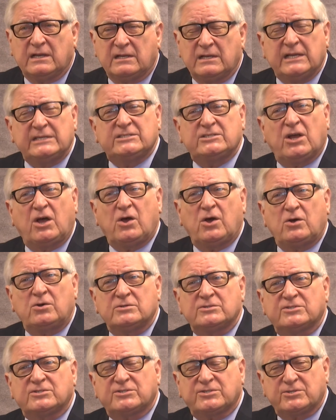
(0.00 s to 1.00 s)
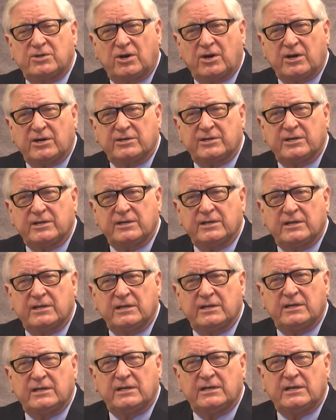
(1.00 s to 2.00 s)
Let's all start
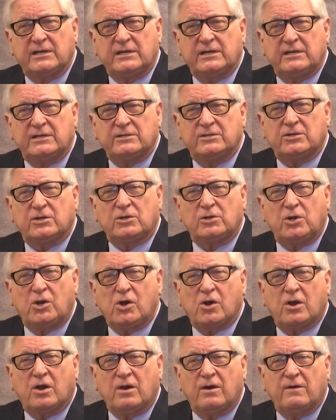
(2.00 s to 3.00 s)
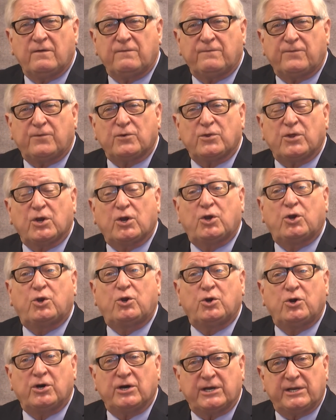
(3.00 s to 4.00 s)
to look for the
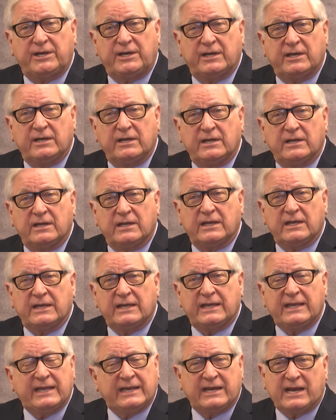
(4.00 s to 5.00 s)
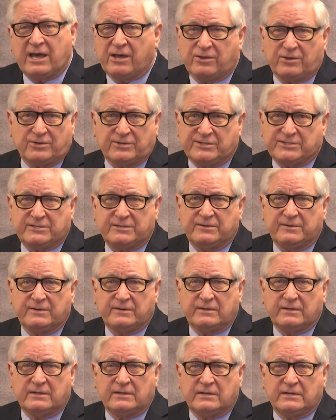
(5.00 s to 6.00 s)
good in others.
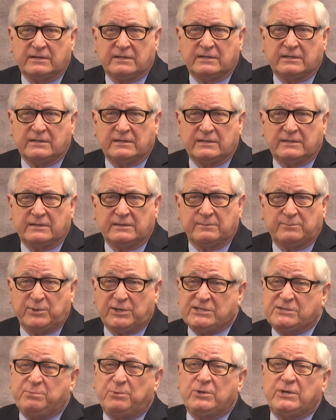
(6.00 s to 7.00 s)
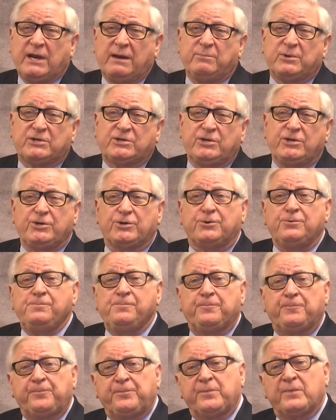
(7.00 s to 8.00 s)
Principle number
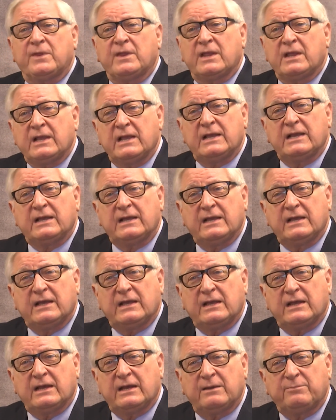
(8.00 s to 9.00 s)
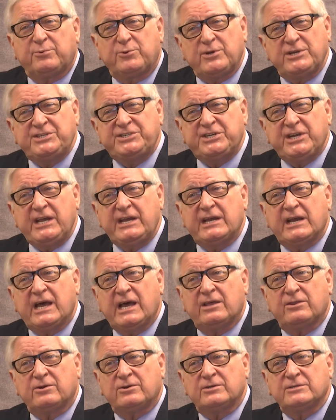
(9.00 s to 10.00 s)
two appreciate
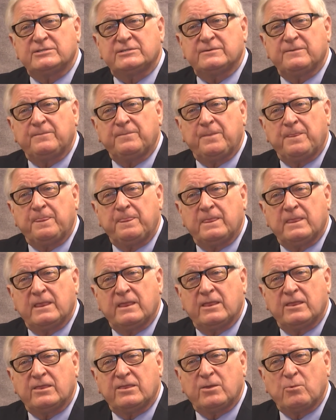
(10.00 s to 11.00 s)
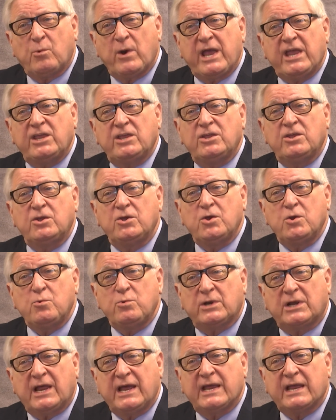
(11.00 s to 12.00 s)
others the way you
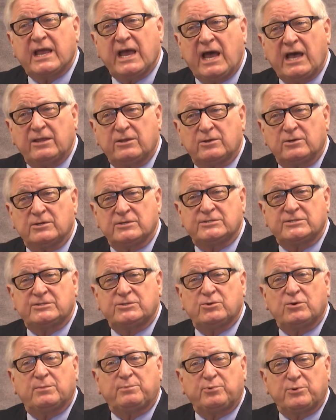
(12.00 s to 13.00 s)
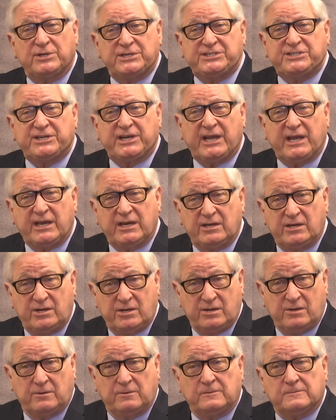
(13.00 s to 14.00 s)
would like others to appreciate
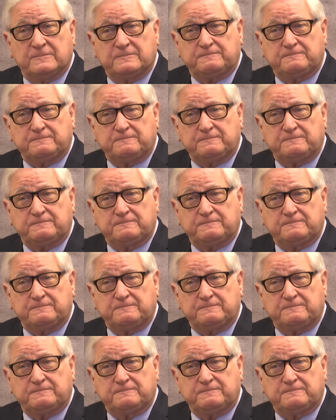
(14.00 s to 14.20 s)
you.